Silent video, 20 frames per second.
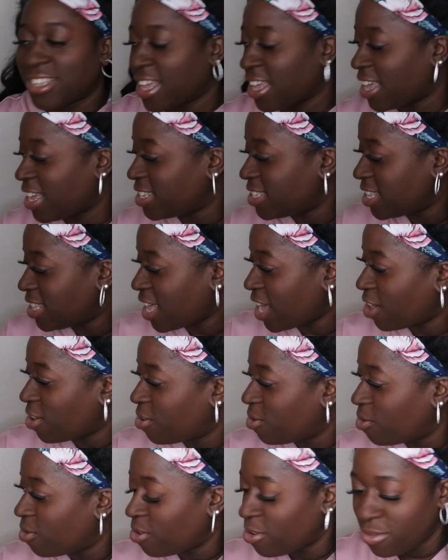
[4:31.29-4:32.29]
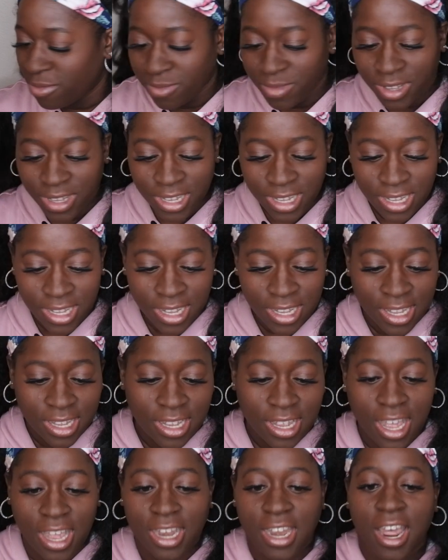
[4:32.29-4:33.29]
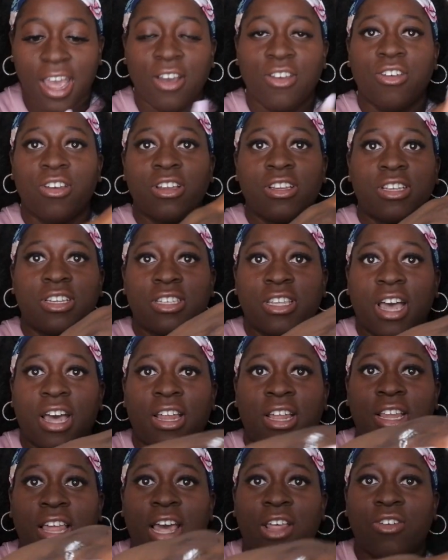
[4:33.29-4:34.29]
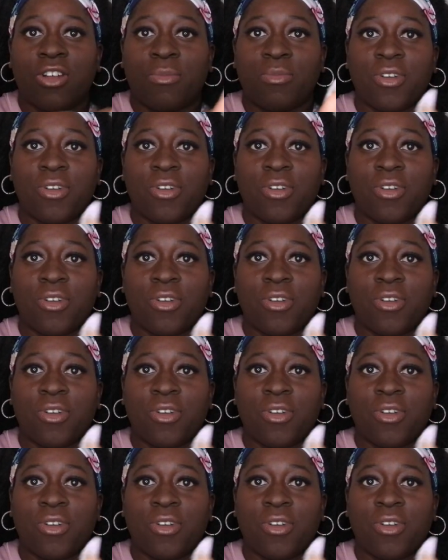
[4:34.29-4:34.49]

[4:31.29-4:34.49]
Like, isn't that cool? And now you can just kind of lather